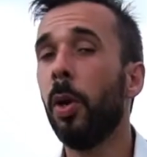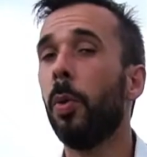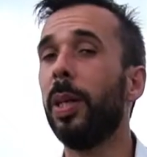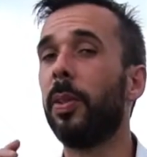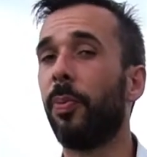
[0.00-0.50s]

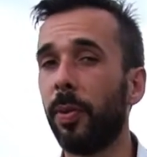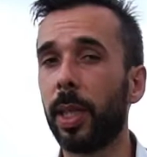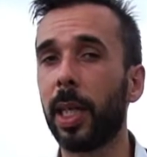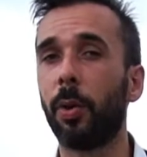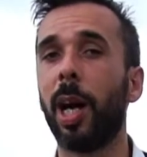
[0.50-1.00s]
with 50
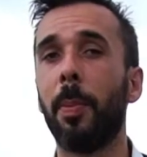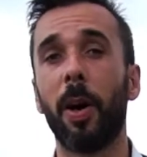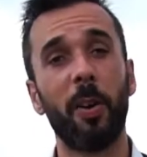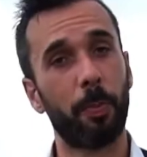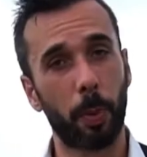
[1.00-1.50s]
grams
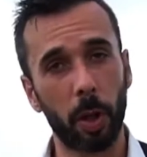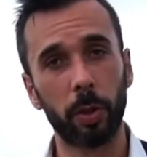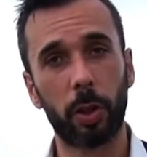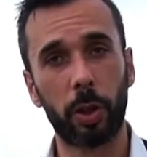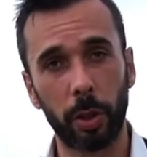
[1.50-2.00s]
of brown
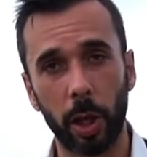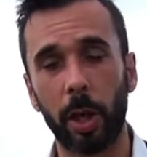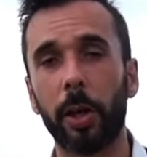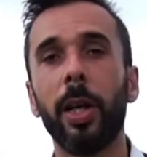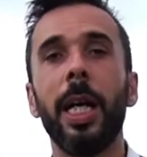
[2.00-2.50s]

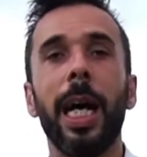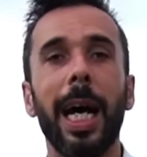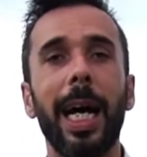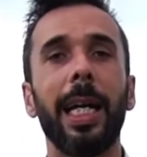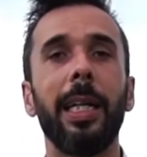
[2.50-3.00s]
sugar
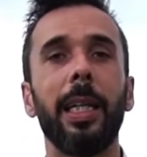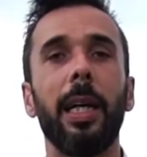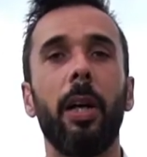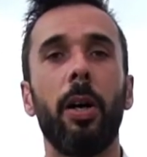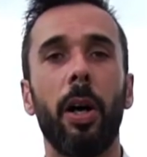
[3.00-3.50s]
and
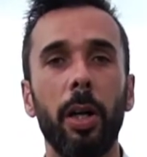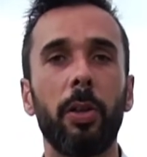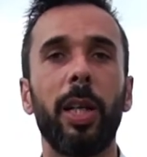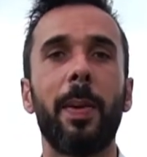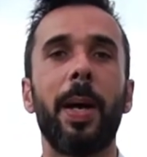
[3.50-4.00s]

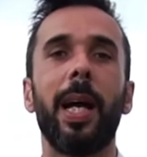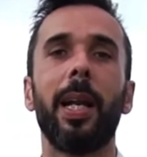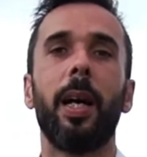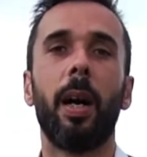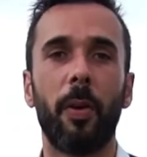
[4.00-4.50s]
100 ml
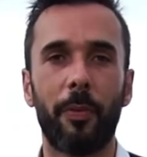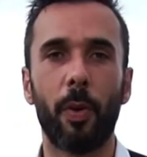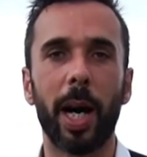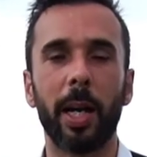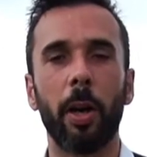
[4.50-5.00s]
of
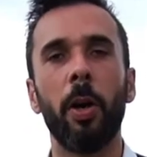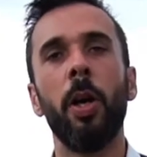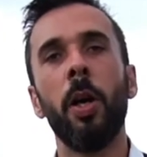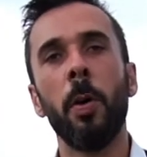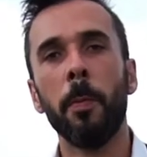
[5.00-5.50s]
water.
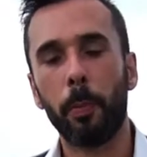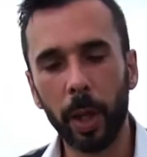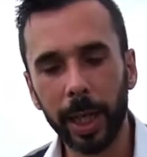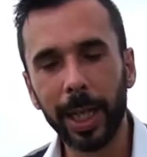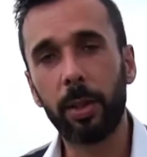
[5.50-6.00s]
Bring it